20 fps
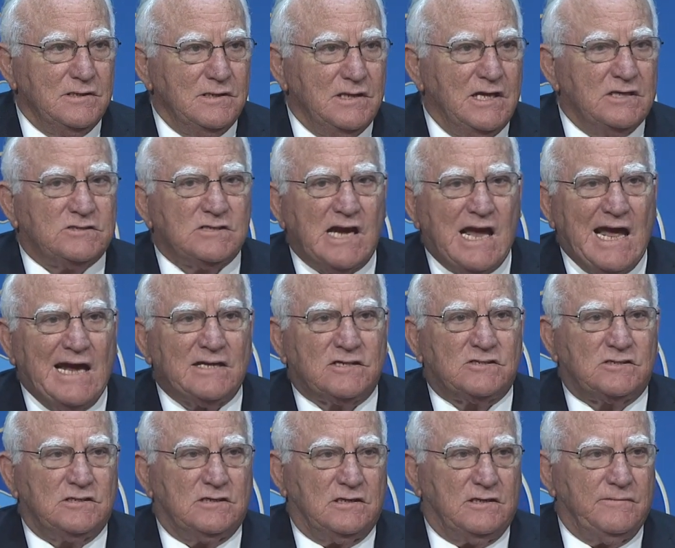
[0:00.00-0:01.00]
It's
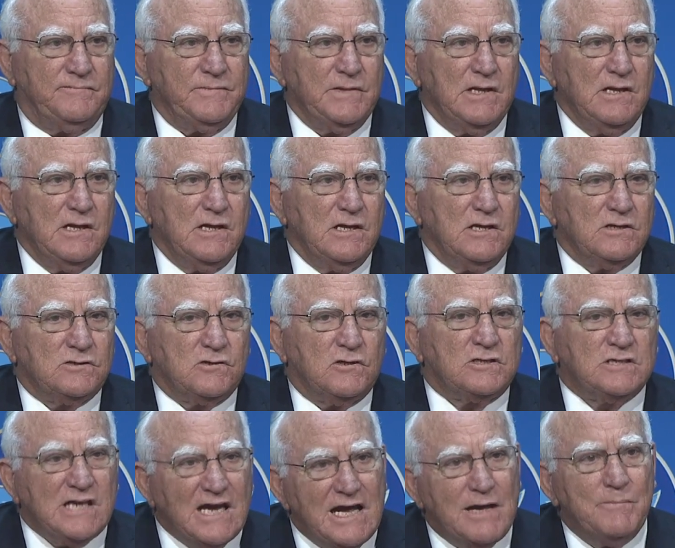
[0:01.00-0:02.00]
action. So
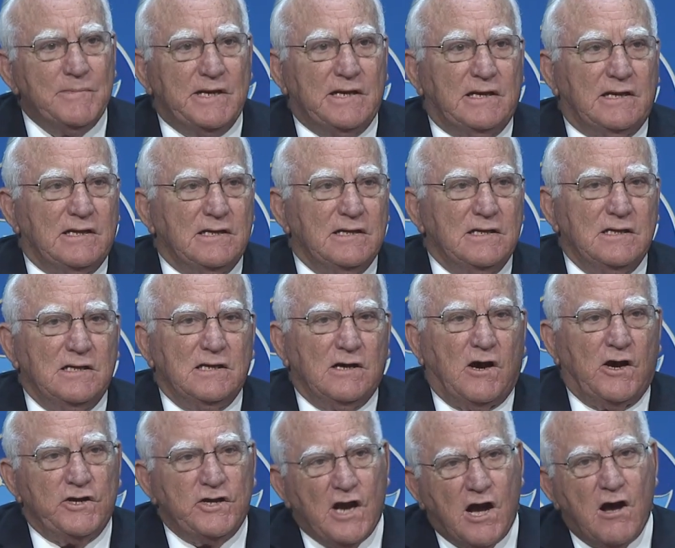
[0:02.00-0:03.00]
tell me,
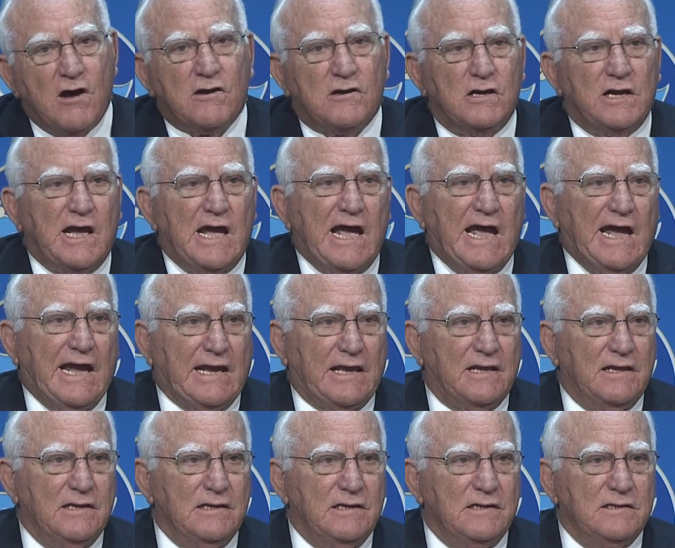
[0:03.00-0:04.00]
are y'all going to act?